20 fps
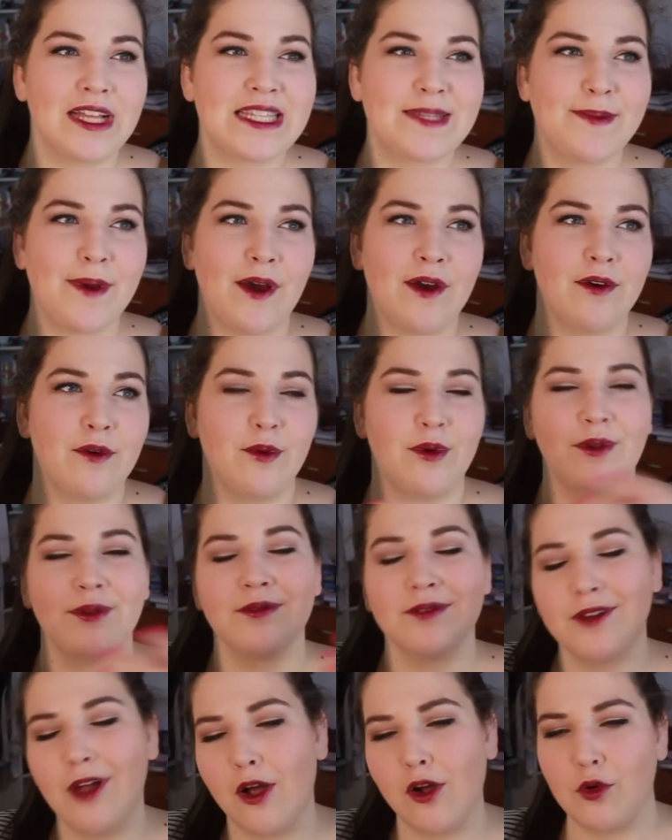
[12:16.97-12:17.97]
It's about, well,
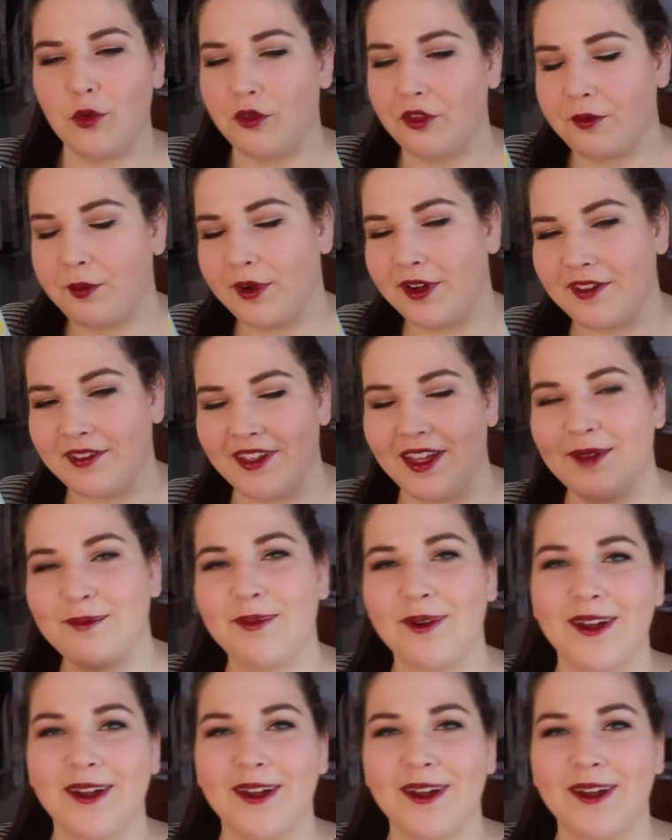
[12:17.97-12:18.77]
not cool, it's pretty sad,